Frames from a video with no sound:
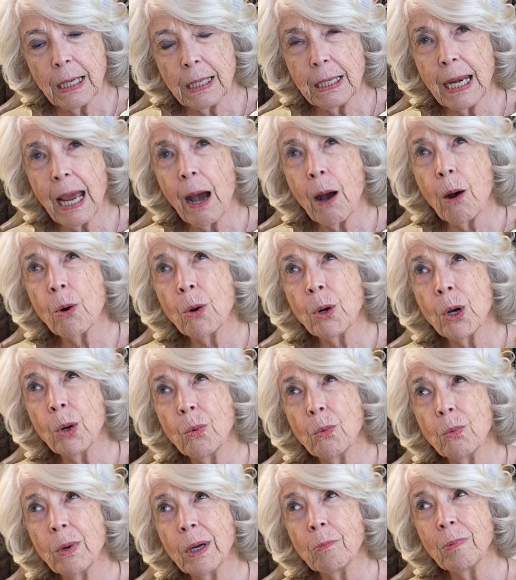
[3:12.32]
Now,
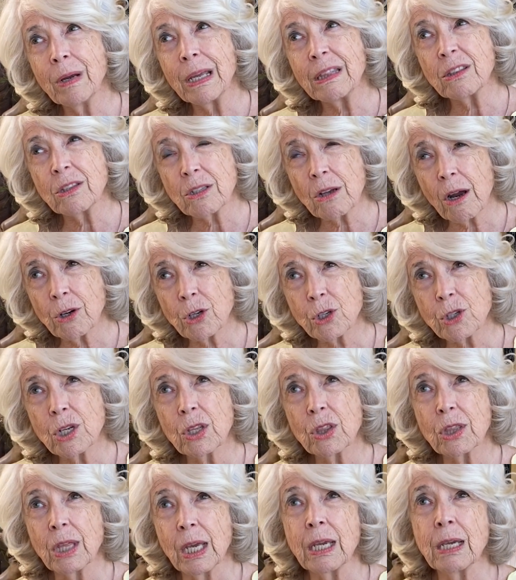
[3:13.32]
when we start
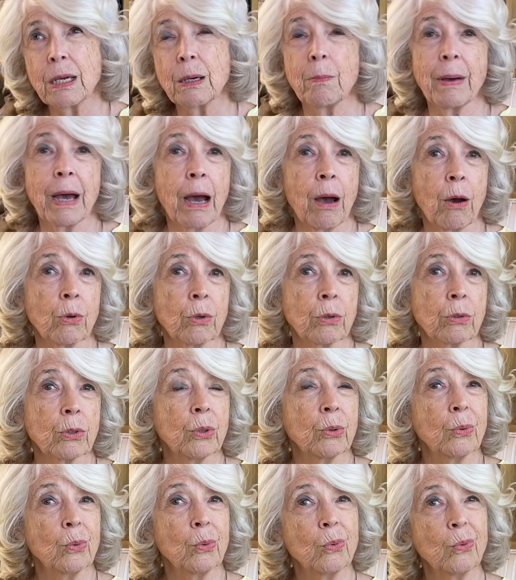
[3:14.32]
to think about
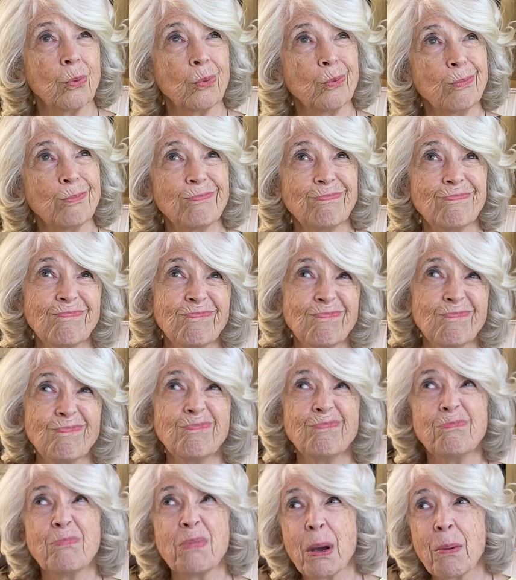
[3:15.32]

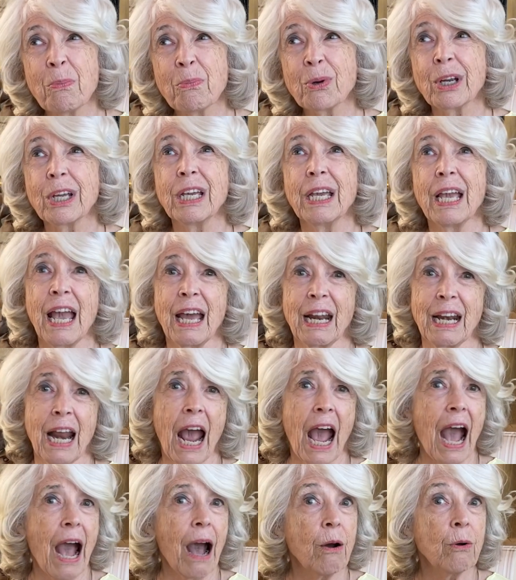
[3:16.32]
memory and
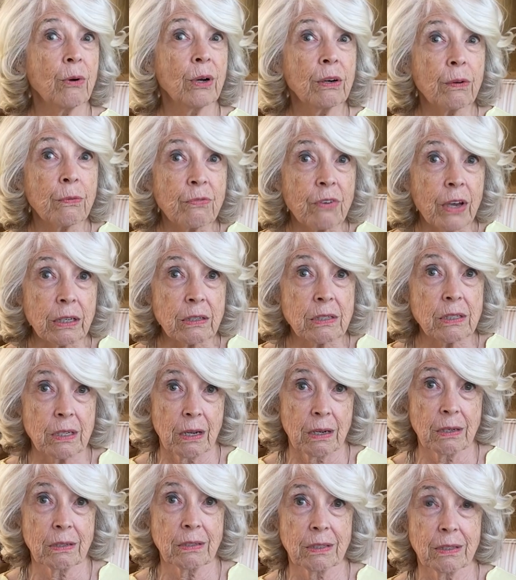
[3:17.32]
how it affects
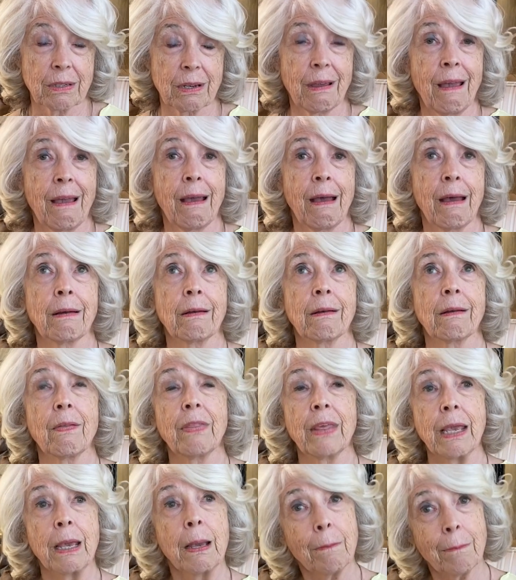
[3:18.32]
us and
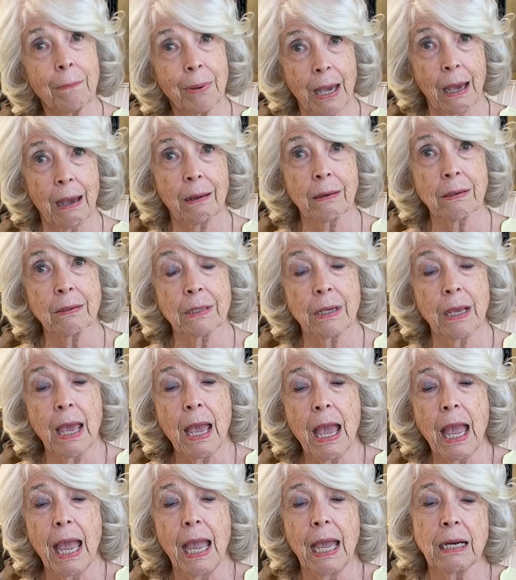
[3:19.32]
the impact,
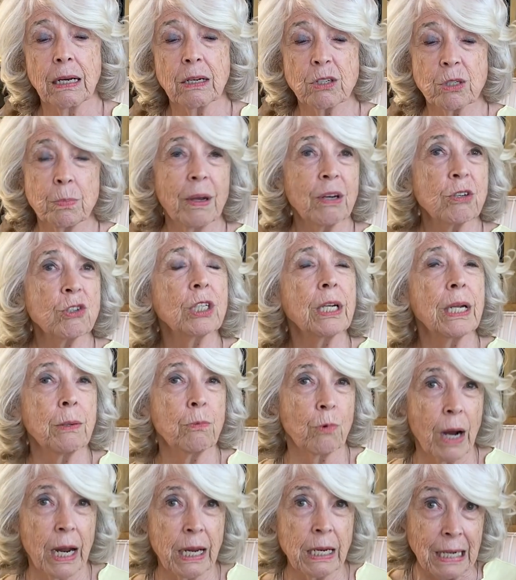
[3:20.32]
and especially
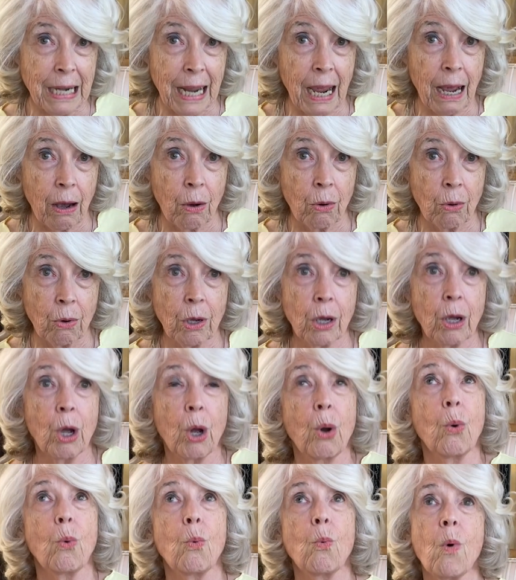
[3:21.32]
right now,
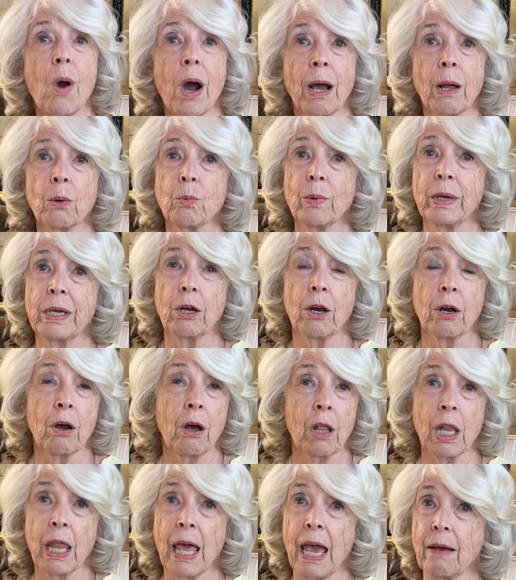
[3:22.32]
while we
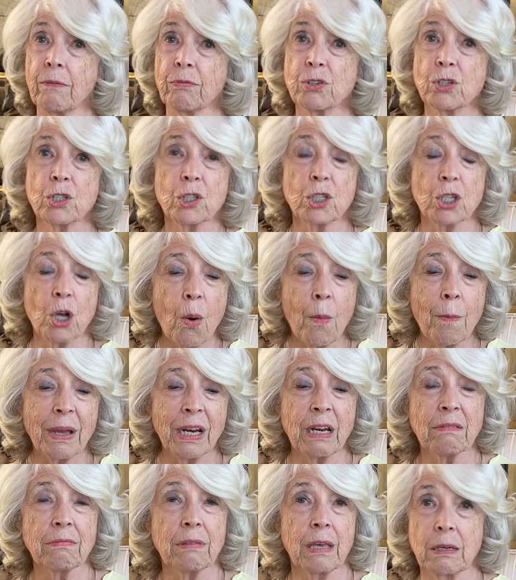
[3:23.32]
all have so
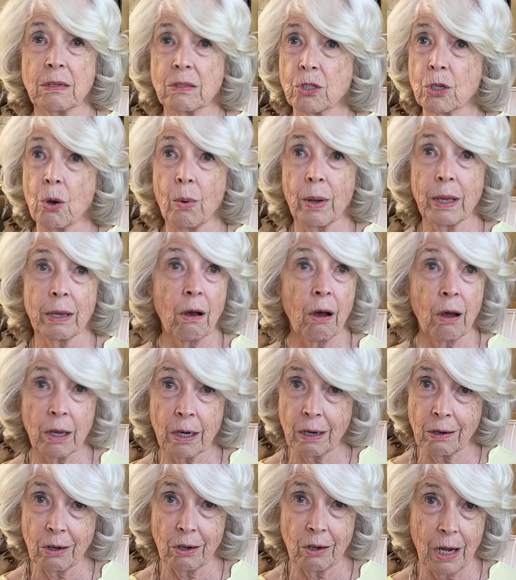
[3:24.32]
many things going on
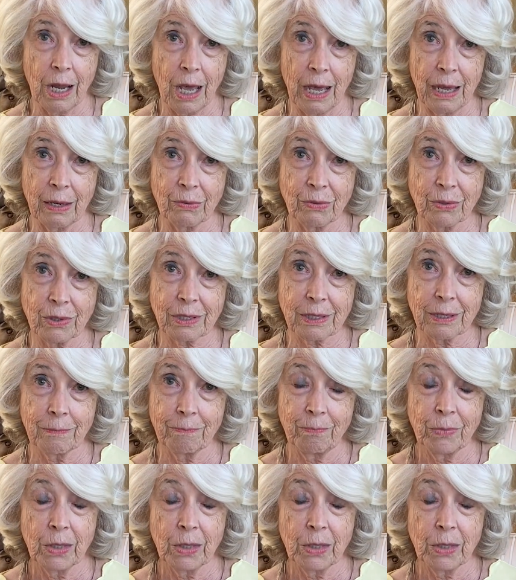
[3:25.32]
in our lives,